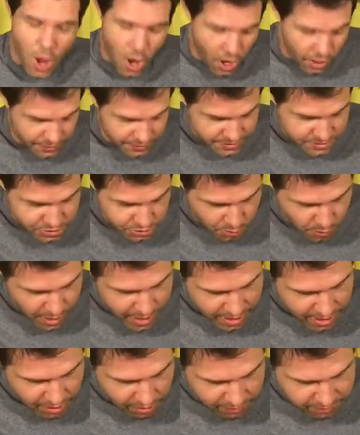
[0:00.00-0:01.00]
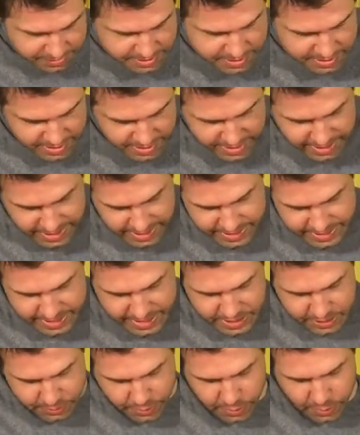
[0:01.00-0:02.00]
on the twelves, and
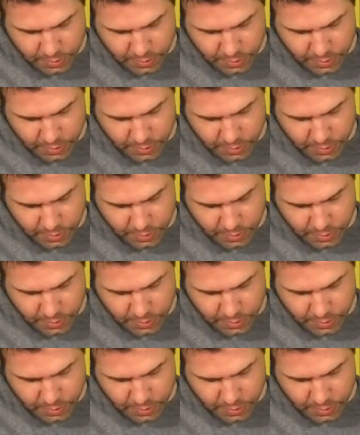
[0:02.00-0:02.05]
then we